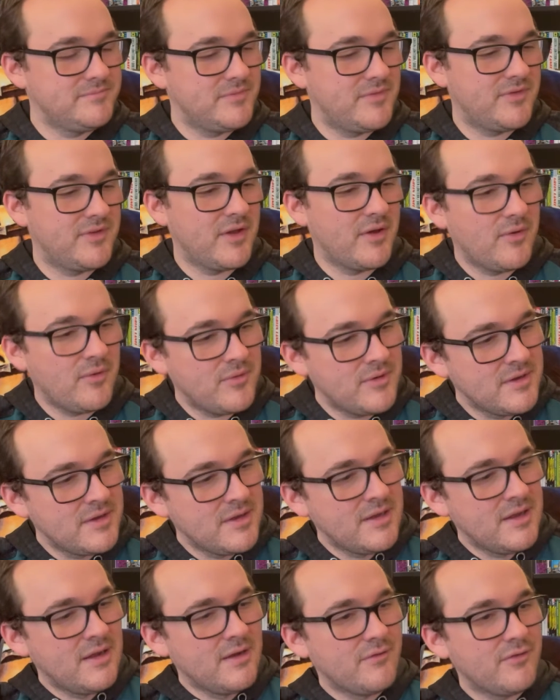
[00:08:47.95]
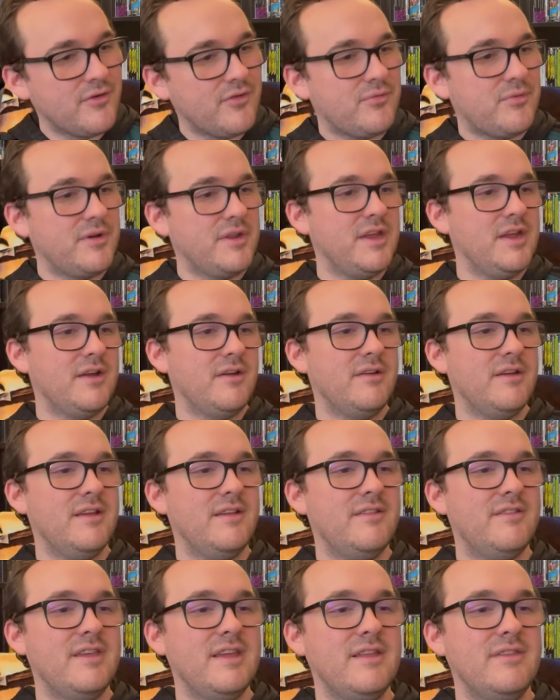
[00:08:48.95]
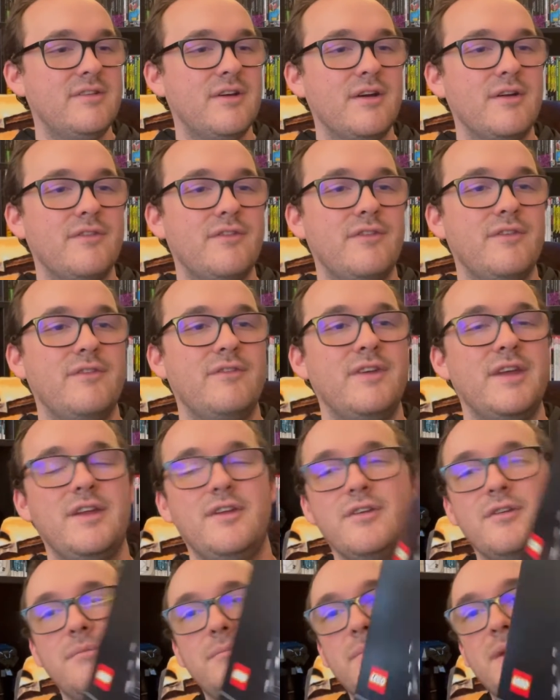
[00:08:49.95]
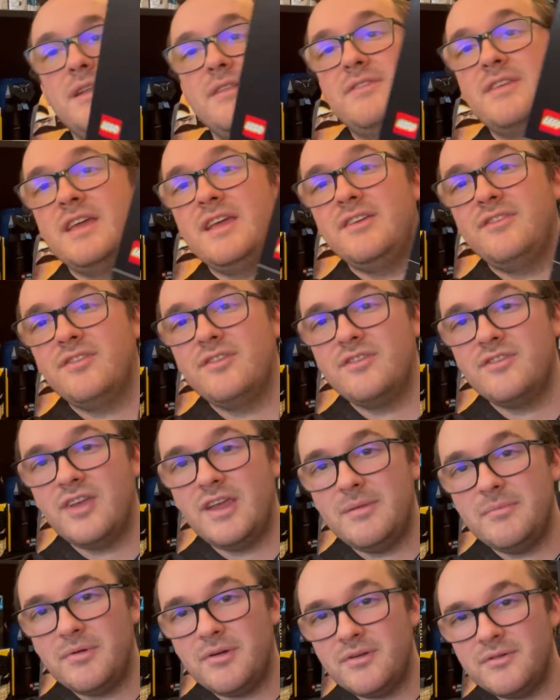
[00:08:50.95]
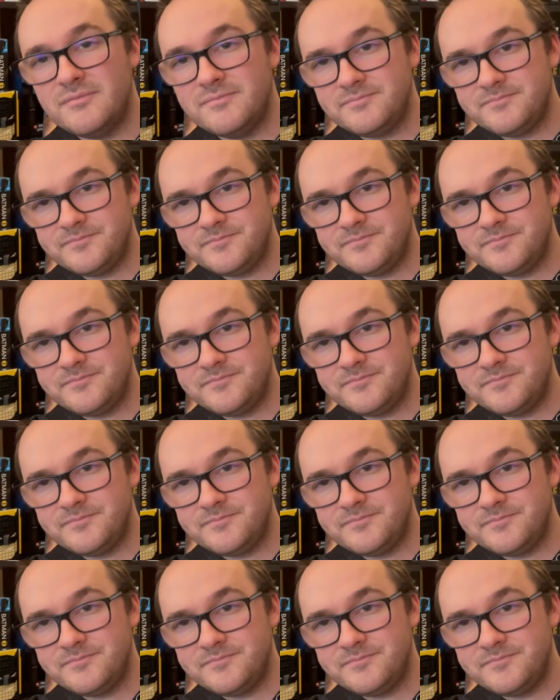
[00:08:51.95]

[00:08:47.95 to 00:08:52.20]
So first one here is the Darth Vader Meditation Chamber.